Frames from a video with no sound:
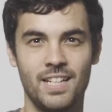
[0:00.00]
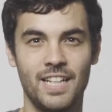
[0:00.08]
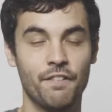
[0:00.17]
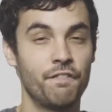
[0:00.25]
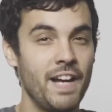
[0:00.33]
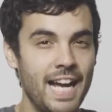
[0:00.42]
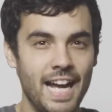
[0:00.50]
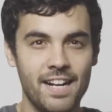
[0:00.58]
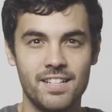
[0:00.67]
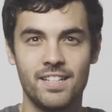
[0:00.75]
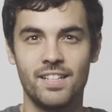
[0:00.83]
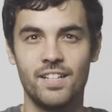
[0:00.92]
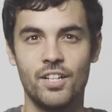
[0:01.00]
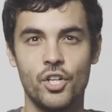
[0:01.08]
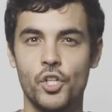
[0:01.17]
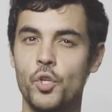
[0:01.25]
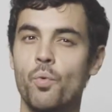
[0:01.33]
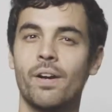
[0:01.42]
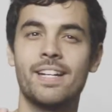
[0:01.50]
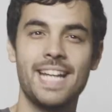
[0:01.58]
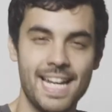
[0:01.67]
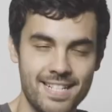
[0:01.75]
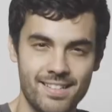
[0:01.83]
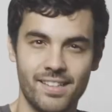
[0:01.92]
In fact, you were
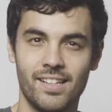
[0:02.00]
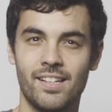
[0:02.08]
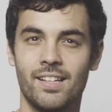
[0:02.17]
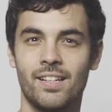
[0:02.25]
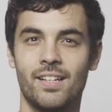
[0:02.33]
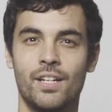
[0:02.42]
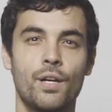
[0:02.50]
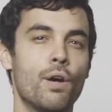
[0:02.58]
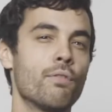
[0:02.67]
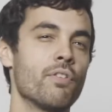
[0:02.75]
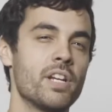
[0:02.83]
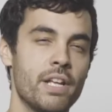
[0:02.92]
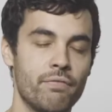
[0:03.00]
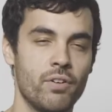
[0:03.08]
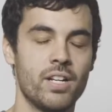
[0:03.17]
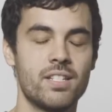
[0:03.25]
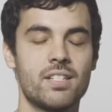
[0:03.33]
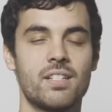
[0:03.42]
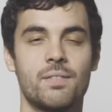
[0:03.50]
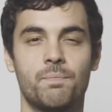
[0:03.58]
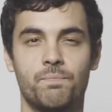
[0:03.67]
destined for difference.